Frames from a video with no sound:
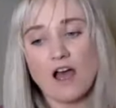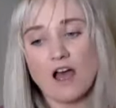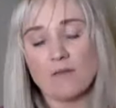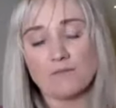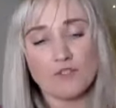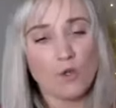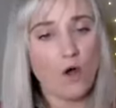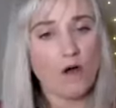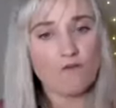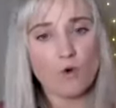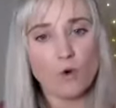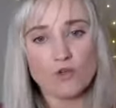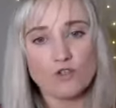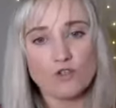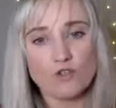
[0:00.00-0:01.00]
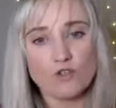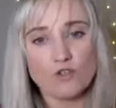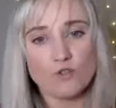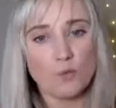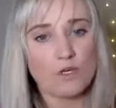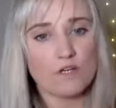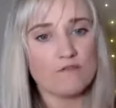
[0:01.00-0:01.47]
So of course,
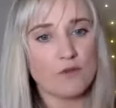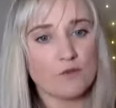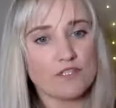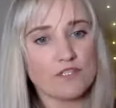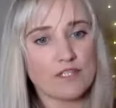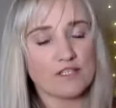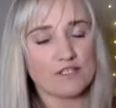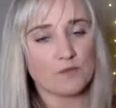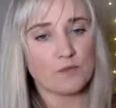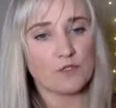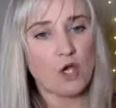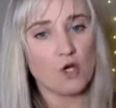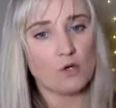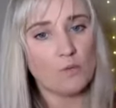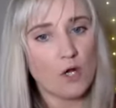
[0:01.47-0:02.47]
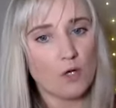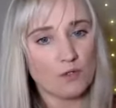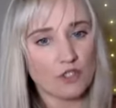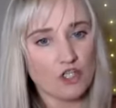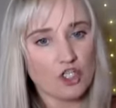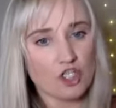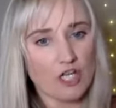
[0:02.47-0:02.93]
one of those things was home
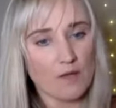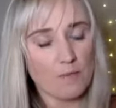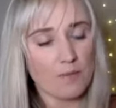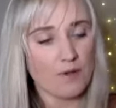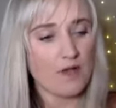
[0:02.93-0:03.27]
ownership.